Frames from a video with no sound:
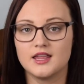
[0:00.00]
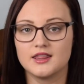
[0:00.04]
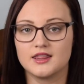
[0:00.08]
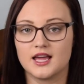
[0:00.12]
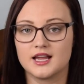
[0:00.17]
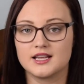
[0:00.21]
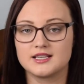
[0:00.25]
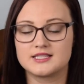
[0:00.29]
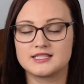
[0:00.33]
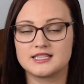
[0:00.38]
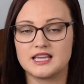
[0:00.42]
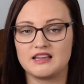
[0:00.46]

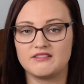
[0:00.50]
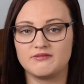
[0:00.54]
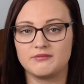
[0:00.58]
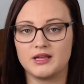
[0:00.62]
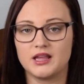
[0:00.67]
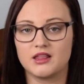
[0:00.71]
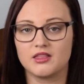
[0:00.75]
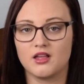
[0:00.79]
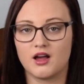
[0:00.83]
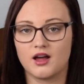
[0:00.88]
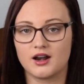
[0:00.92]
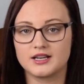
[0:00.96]
That has saved me
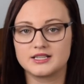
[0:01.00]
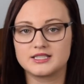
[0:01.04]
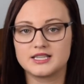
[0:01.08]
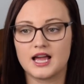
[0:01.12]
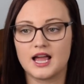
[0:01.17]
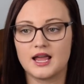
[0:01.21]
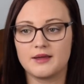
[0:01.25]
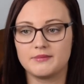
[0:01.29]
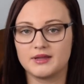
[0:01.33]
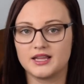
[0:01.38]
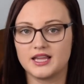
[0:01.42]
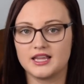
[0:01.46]
a lot of
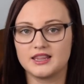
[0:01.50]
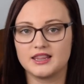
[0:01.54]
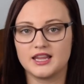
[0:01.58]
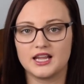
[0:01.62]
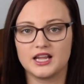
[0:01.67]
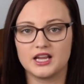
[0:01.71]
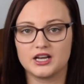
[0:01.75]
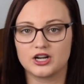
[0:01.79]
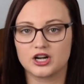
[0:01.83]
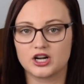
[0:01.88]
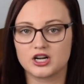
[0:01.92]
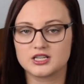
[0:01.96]
time. Again, they
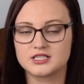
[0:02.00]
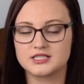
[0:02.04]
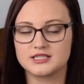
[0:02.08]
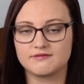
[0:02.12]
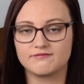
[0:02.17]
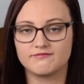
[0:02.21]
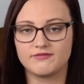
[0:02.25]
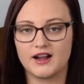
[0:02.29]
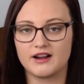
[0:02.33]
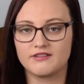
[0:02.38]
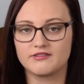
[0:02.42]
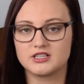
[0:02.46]
can nurse
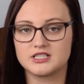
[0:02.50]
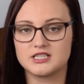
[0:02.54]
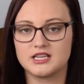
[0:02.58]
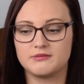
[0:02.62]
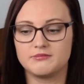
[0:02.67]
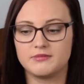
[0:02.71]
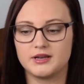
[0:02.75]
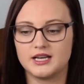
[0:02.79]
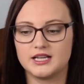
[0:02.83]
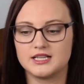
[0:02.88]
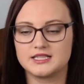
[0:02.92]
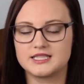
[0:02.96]
in 5 or
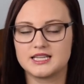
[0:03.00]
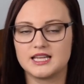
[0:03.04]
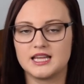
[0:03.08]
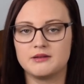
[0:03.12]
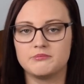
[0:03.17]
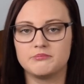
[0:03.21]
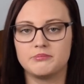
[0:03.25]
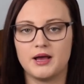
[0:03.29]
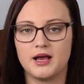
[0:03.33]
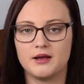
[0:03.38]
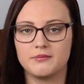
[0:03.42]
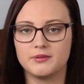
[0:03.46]
10 minutes.
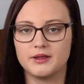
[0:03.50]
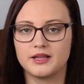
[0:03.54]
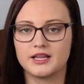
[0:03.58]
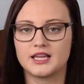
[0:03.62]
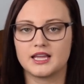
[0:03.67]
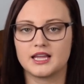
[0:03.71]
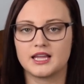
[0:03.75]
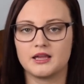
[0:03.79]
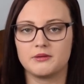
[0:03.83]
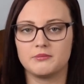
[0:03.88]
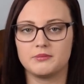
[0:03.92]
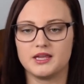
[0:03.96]
In public,
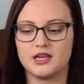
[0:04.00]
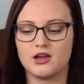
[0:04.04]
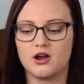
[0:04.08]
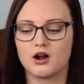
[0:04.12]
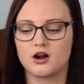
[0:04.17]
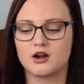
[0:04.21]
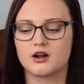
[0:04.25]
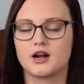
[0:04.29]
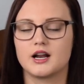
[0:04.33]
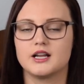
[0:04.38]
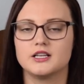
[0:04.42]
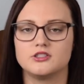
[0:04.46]
it can be
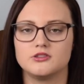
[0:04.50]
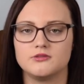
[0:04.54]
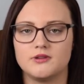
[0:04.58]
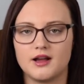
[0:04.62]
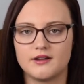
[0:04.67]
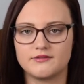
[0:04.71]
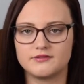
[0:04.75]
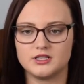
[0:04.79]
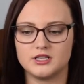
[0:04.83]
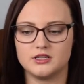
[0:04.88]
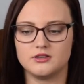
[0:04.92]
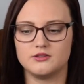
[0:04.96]
harder. I do
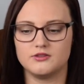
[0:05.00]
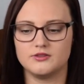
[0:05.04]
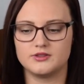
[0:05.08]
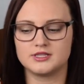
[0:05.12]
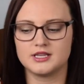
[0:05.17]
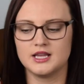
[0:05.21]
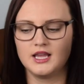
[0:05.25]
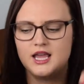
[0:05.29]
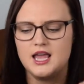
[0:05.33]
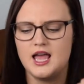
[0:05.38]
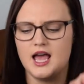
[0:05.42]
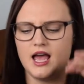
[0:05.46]
have to
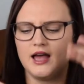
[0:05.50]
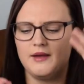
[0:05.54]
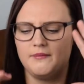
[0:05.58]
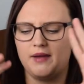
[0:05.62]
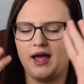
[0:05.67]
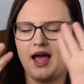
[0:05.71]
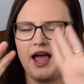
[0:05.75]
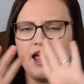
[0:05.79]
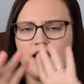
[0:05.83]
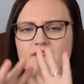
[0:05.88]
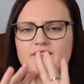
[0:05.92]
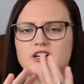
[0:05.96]
use,
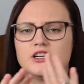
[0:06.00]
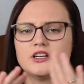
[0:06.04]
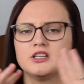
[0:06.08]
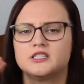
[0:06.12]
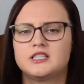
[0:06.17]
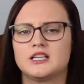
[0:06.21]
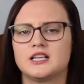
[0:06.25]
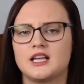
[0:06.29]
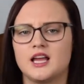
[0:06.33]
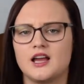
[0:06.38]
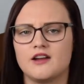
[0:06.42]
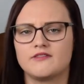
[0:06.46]
I have a
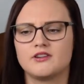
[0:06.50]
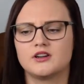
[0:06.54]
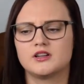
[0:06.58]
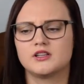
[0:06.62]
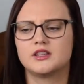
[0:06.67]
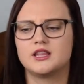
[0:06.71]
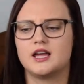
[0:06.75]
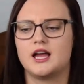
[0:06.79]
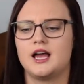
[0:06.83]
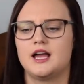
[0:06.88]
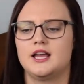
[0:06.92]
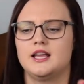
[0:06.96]
nursing cover
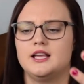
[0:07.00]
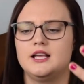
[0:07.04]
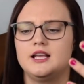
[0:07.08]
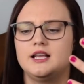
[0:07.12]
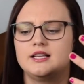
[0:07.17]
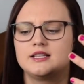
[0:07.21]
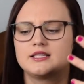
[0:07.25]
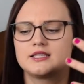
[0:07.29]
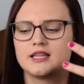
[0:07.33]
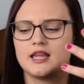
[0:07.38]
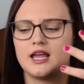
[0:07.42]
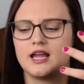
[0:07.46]
that
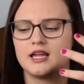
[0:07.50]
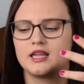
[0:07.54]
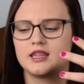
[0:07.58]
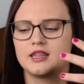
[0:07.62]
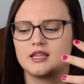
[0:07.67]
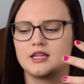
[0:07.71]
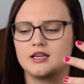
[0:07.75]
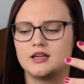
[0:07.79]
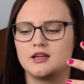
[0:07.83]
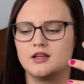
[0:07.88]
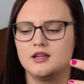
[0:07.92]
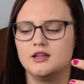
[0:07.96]
is like
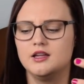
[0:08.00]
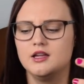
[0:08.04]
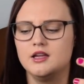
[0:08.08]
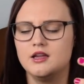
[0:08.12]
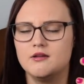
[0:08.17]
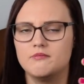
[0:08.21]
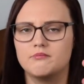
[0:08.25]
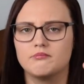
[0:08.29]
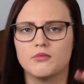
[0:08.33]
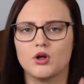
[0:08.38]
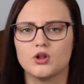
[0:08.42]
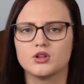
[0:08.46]
the
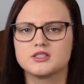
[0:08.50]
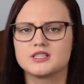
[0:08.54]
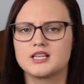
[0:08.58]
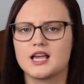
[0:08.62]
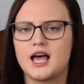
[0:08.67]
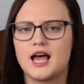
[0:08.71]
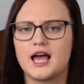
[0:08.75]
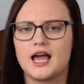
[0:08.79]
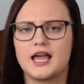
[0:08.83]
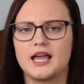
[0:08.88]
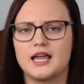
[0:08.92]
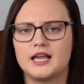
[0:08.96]

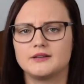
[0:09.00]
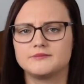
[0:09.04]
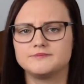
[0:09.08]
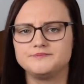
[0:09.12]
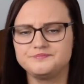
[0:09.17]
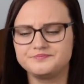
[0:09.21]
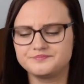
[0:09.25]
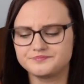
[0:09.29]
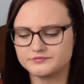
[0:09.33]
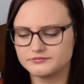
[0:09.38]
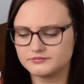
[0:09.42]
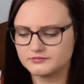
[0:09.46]
multi
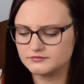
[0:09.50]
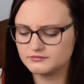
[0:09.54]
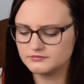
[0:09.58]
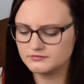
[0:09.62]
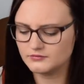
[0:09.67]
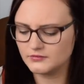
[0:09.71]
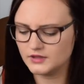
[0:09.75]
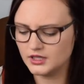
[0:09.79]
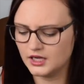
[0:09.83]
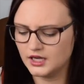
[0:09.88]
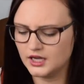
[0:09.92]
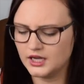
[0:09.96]

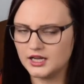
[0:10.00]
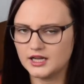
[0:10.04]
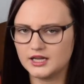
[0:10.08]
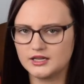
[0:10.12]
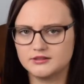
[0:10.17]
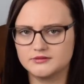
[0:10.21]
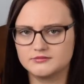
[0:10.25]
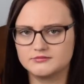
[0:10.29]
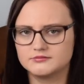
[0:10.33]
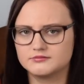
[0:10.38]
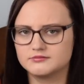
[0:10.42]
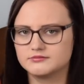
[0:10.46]

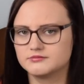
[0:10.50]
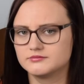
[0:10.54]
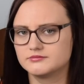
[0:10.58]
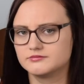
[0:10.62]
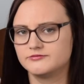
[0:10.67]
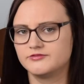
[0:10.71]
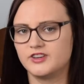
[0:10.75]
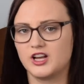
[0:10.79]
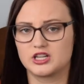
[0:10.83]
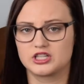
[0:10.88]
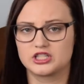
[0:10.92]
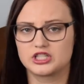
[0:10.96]

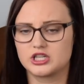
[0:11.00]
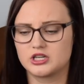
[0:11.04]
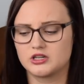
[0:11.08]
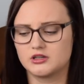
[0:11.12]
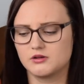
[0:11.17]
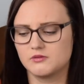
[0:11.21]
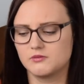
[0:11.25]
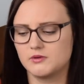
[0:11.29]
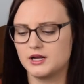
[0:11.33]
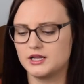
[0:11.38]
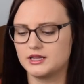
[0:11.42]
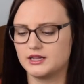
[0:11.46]

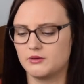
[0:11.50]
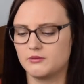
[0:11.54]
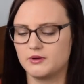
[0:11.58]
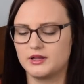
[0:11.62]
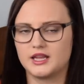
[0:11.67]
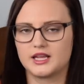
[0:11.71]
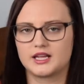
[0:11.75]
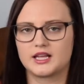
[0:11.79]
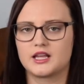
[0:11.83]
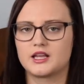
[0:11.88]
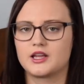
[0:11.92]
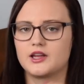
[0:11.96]
functional one, the
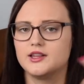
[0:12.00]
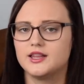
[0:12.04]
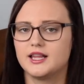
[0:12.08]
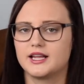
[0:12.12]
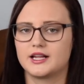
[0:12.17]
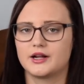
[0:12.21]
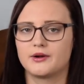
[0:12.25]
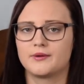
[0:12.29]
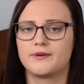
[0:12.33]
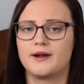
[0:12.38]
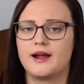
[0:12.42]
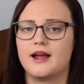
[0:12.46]
one that can go
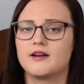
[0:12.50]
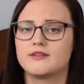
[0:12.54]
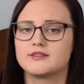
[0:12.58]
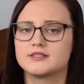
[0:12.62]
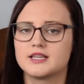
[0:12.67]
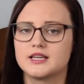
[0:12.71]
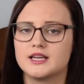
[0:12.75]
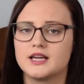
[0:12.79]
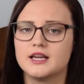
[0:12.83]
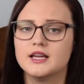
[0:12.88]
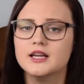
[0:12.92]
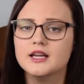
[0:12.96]
like around
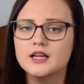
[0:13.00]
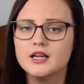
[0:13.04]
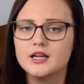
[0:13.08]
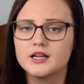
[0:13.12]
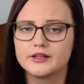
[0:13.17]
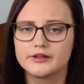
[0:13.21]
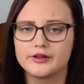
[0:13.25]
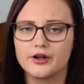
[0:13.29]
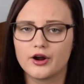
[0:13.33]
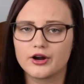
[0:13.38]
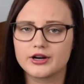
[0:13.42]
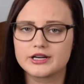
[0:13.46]
a
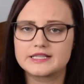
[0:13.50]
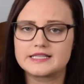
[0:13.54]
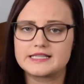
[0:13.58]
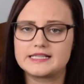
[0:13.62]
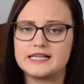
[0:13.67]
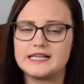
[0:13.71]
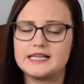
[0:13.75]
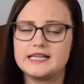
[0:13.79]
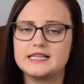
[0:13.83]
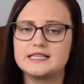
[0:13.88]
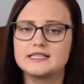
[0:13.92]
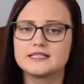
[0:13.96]
car
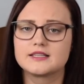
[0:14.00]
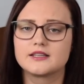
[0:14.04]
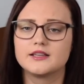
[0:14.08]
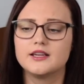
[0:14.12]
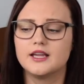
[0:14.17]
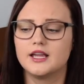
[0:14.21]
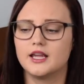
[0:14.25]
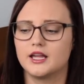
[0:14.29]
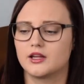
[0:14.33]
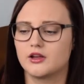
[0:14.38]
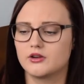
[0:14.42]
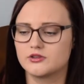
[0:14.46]
seat.
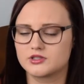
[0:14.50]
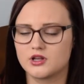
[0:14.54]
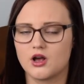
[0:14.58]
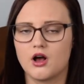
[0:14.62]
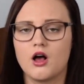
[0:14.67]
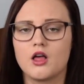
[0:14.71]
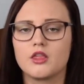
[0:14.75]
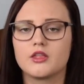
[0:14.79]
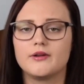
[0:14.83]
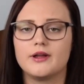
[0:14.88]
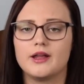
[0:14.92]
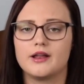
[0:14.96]
It goes
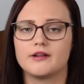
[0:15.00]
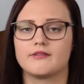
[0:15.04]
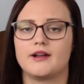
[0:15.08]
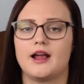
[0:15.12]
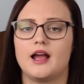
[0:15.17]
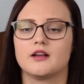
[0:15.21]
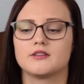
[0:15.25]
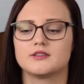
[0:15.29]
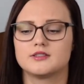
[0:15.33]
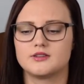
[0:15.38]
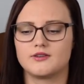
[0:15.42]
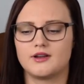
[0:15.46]
all the way
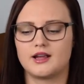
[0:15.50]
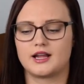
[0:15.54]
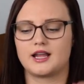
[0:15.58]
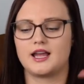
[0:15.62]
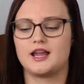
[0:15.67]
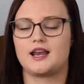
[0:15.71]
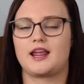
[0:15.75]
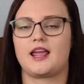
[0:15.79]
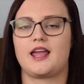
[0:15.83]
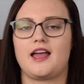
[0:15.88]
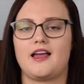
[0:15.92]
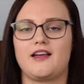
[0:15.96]
around. So I
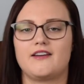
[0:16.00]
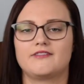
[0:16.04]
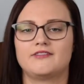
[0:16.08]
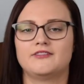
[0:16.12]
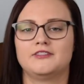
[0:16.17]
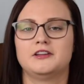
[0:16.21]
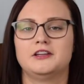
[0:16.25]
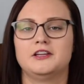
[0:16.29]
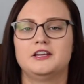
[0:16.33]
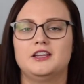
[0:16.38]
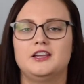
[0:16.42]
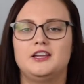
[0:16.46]
kind of
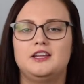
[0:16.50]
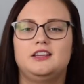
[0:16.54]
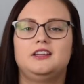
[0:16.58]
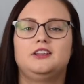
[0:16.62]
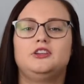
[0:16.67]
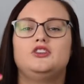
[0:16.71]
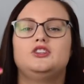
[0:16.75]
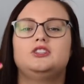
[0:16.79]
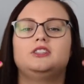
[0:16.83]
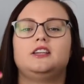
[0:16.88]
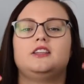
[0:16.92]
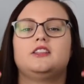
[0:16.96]
have,
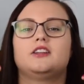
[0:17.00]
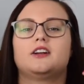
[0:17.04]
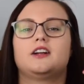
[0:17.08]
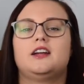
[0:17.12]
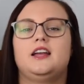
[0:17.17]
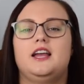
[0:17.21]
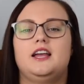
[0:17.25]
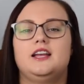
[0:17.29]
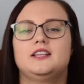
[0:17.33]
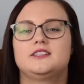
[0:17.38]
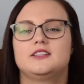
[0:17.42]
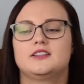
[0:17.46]
you see their
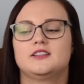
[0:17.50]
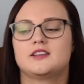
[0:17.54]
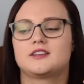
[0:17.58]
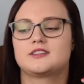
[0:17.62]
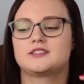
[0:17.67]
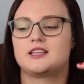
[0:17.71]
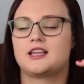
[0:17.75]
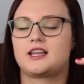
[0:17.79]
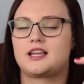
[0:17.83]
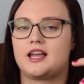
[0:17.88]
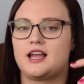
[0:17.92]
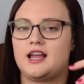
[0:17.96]
heads, it
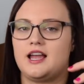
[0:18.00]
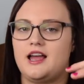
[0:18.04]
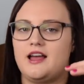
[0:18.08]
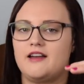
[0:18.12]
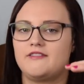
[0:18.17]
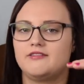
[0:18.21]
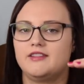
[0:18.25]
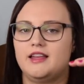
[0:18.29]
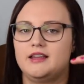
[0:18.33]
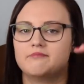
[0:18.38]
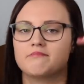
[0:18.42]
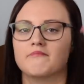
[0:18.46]
looks like I
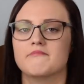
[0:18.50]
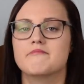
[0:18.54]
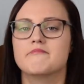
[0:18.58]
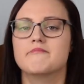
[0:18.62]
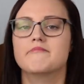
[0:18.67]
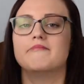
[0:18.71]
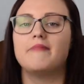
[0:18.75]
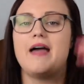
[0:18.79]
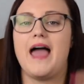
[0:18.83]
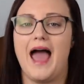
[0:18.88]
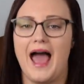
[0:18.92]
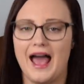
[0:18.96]
have like
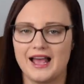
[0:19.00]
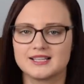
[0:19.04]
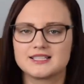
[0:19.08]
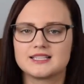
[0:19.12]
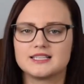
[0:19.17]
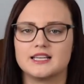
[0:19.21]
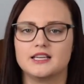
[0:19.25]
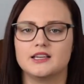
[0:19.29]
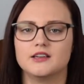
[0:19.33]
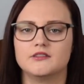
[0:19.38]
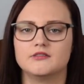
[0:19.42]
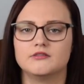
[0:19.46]

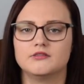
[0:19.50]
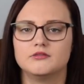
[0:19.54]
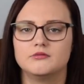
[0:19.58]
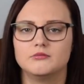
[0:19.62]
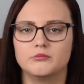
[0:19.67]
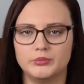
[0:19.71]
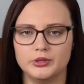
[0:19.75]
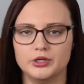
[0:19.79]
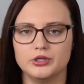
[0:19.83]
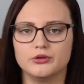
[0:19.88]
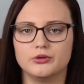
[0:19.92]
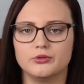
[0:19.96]
massive
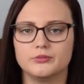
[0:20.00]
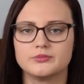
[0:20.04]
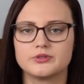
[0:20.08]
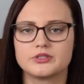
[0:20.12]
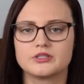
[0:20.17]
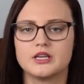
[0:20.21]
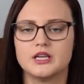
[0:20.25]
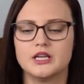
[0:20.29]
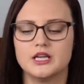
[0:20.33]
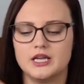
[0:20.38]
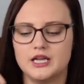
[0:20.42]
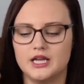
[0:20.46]

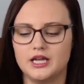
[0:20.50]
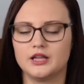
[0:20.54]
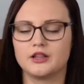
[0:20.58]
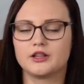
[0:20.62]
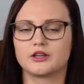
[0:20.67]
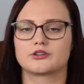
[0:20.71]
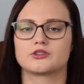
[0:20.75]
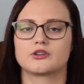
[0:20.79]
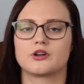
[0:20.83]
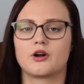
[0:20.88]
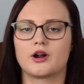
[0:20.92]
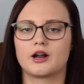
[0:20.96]
boobs. It
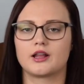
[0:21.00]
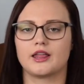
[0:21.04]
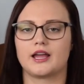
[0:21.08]
looks, or